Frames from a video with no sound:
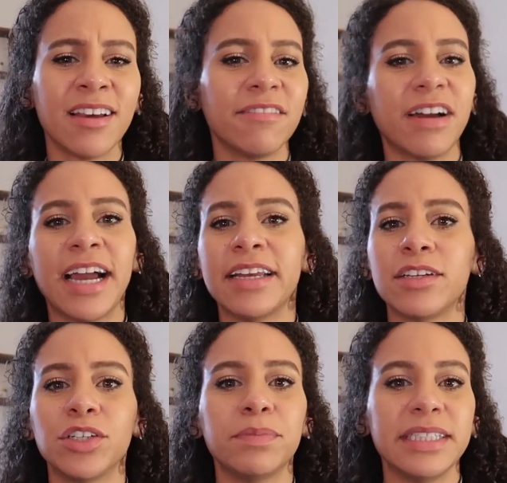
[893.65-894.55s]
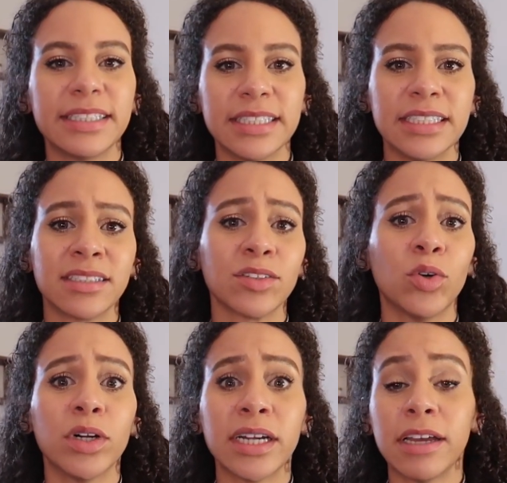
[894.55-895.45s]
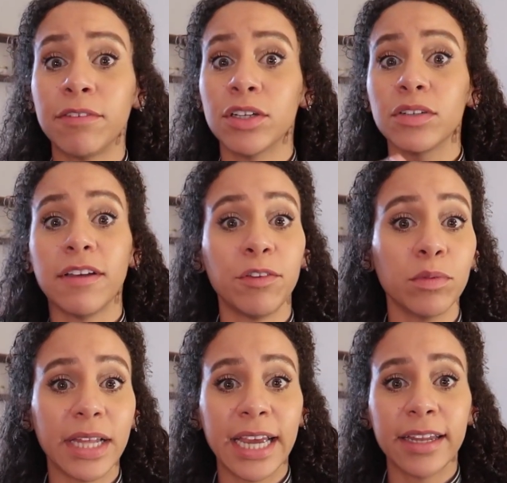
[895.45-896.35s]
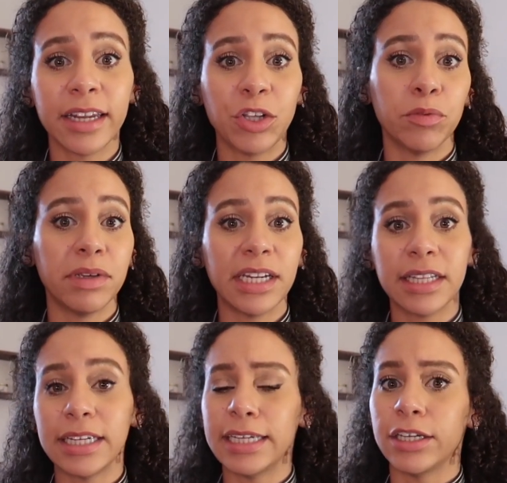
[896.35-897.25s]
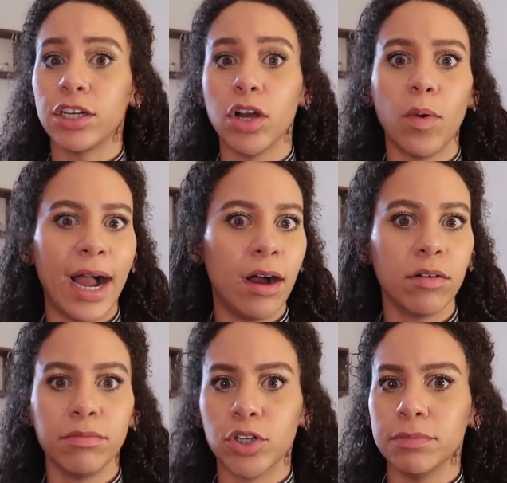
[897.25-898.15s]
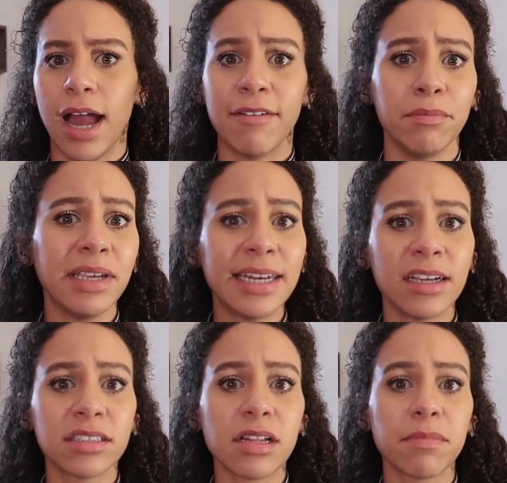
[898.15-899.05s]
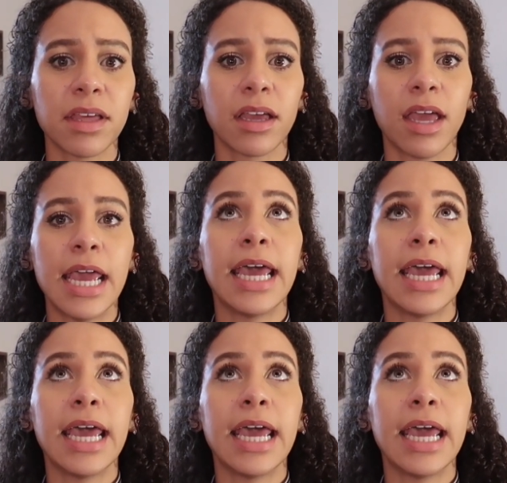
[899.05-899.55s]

find your pieces, or if you land and you immediately need to go out or have a meeting or something,